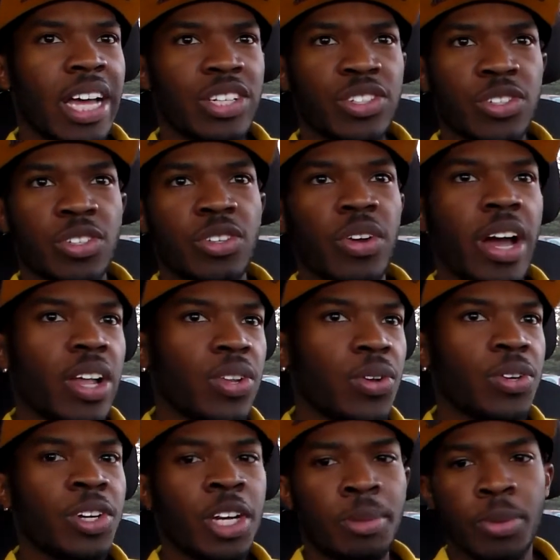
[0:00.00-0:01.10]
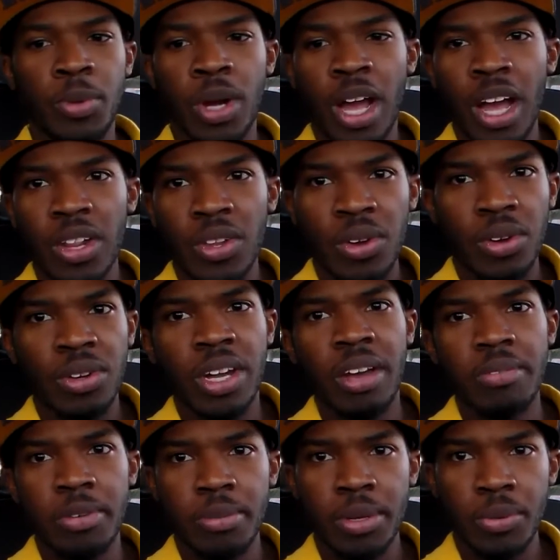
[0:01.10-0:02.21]
asked her, you know, how long
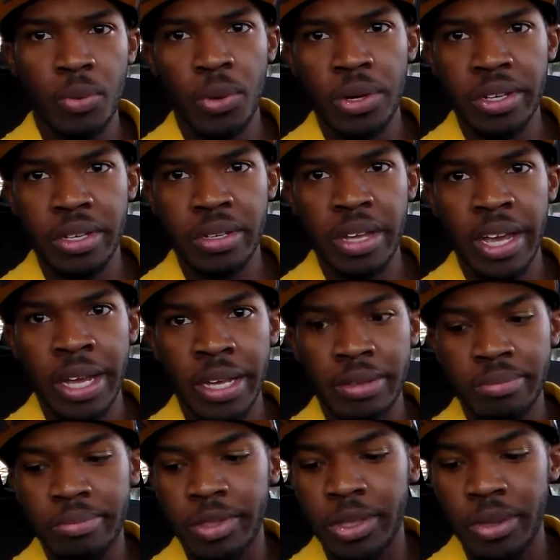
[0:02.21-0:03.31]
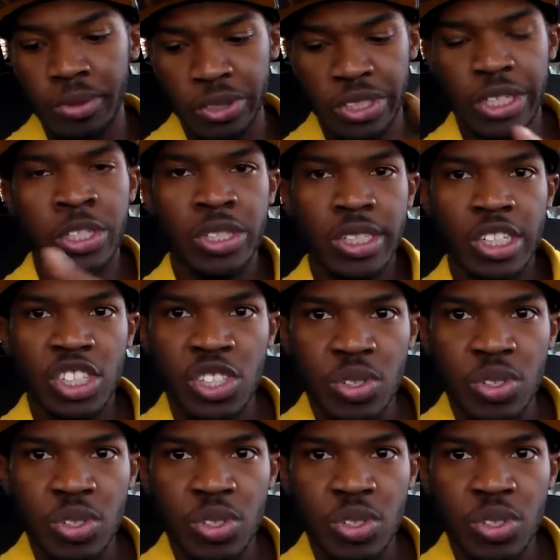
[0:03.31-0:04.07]
have you been working at, you know, such and